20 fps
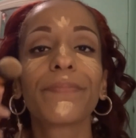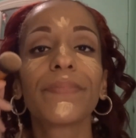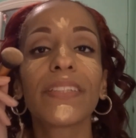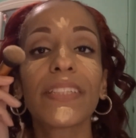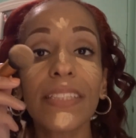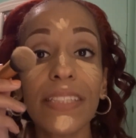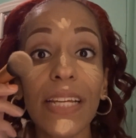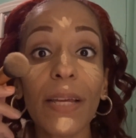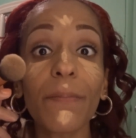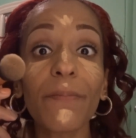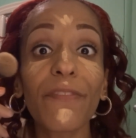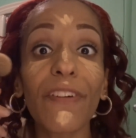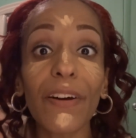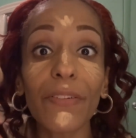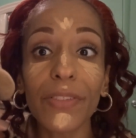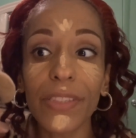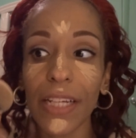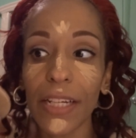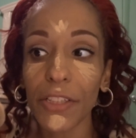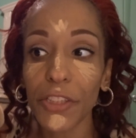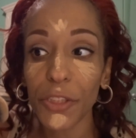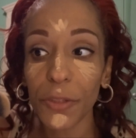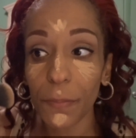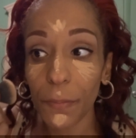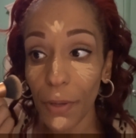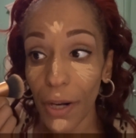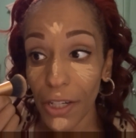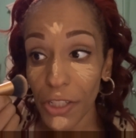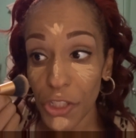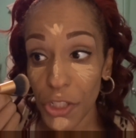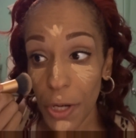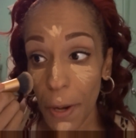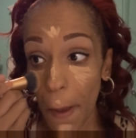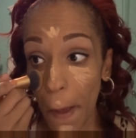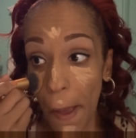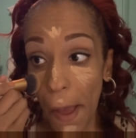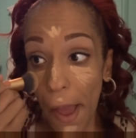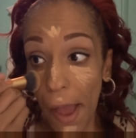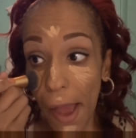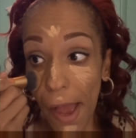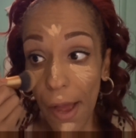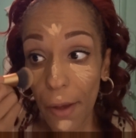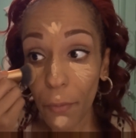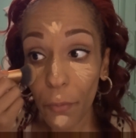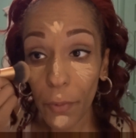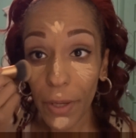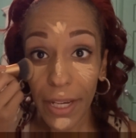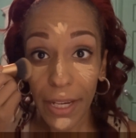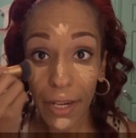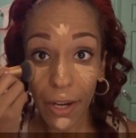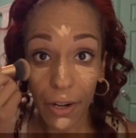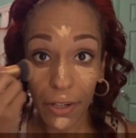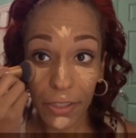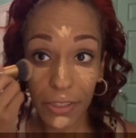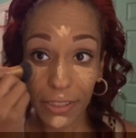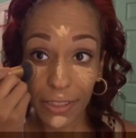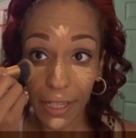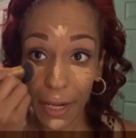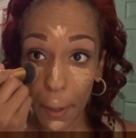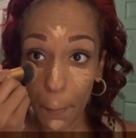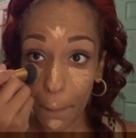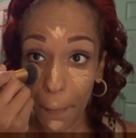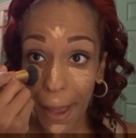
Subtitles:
the same foundation brush, and we are just gonna